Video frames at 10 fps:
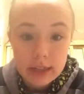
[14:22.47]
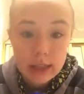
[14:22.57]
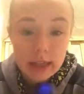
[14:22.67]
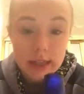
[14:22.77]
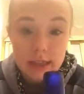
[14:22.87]

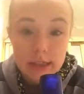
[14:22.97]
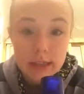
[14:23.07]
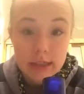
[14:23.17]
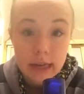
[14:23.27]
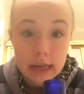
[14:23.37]
This
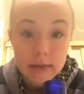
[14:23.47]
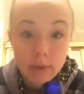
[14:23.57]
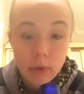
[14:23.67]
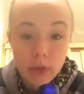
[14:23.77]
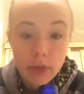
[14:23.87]
has
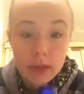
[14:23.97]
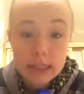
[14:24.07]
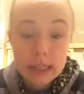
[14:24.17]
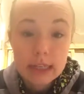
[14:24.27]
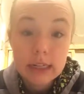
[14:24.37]
both
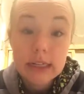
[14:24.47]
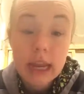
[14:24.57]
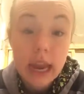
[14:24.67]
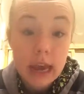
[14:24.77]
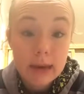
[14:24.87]
tint
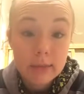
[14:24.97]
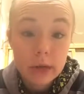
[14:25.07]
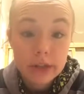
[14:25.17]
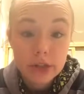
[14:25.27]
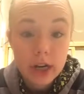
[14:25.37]
and
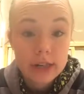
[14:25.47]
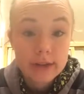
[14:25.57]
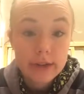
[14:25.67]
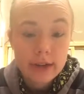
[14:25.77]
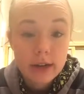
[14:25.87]
moisturizer.